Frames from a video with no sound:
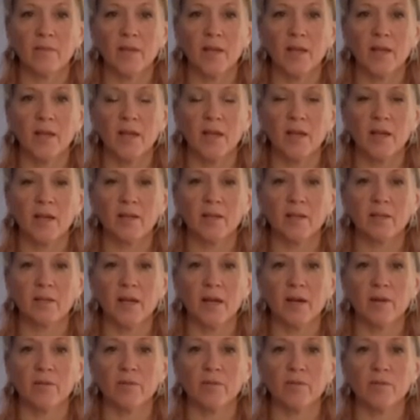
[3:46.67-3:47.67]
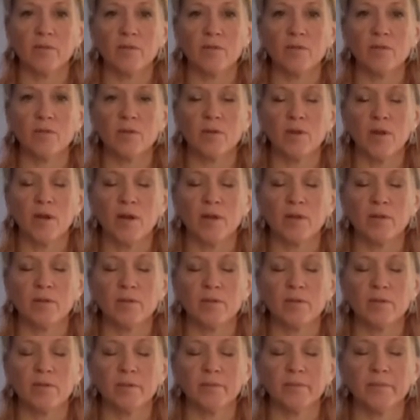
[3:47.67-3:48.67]
In and out through the
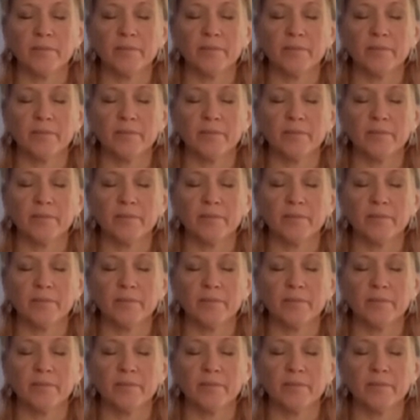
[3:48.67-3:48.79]
nose.